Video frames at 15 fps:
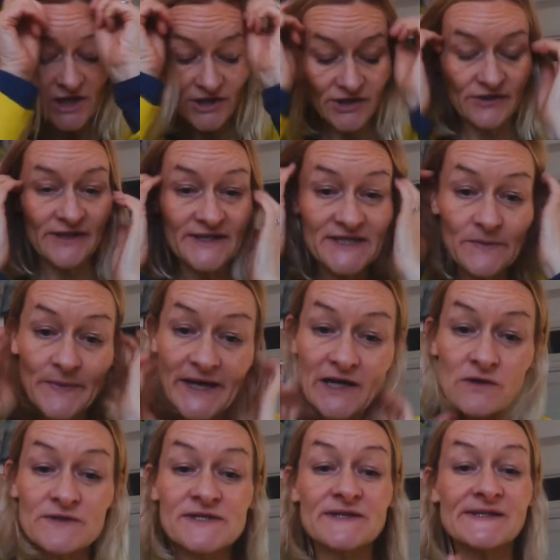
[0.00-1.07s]
you need to be
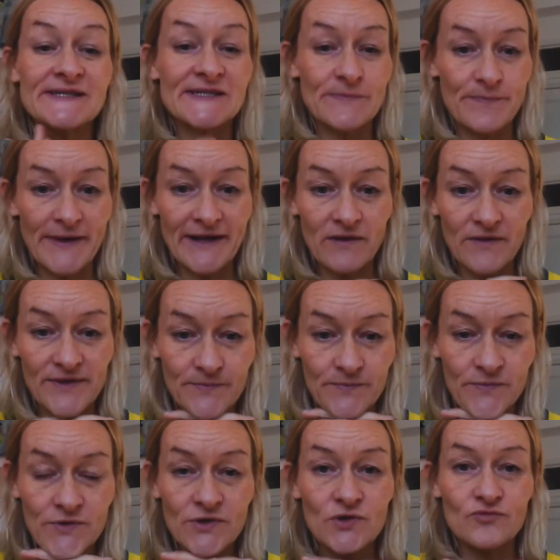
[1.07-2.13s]
able to spell
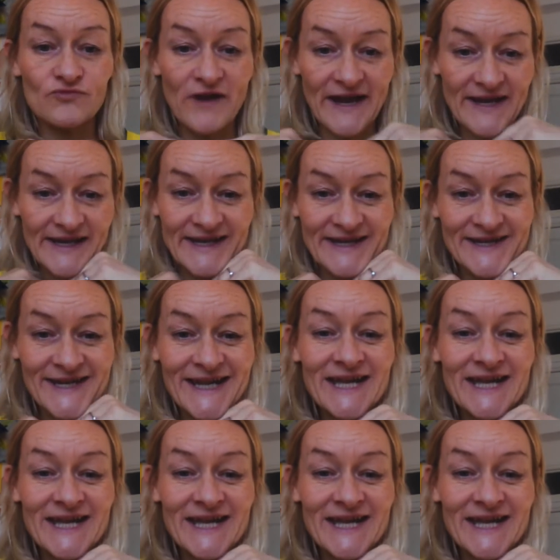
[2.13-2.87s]
them correctly.